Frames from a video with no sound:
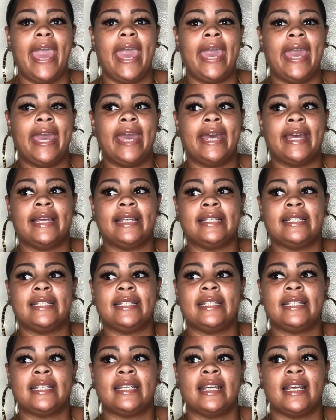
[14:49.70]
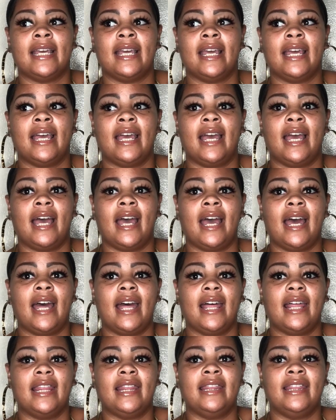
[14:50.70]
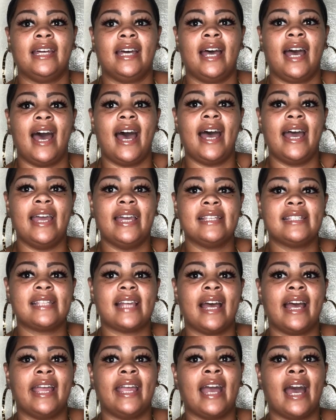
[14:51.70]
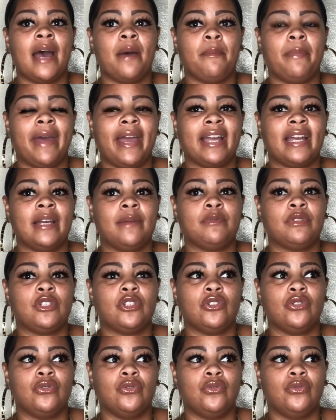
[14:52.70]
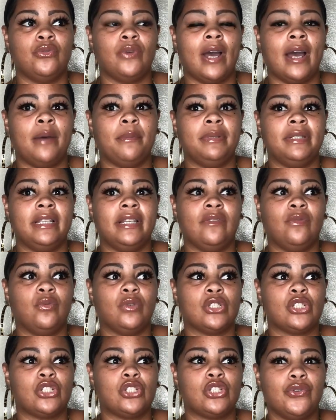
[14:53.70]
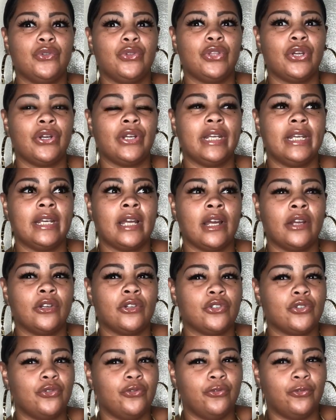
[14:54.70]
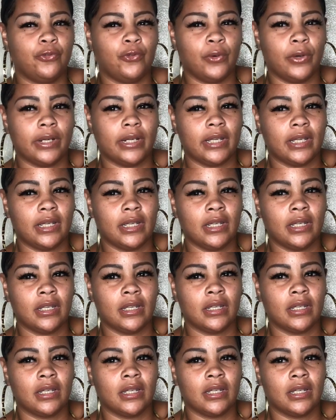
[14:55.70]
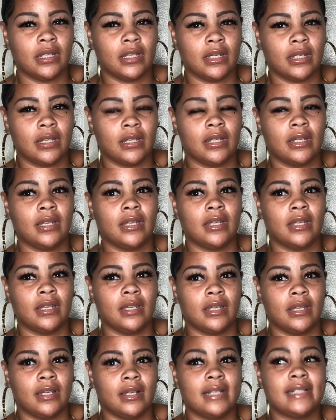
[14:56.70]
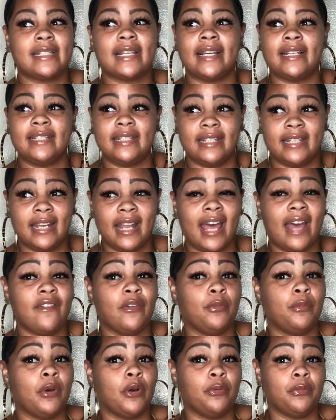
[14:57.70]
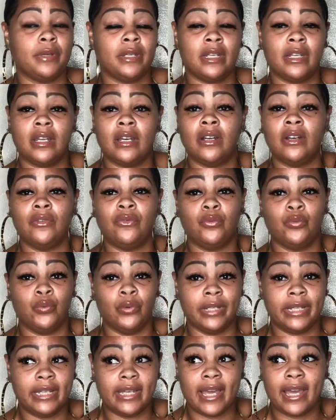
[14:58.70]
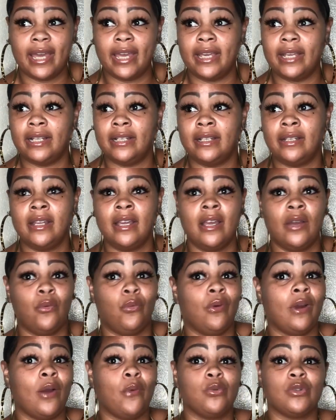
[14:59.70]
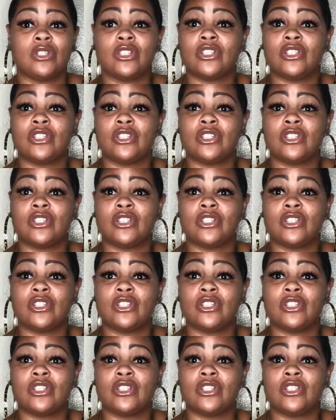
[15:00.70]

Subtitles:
And The highest I got back up to, I believe, was 239 or 240. Because I did have a moment of regain where I was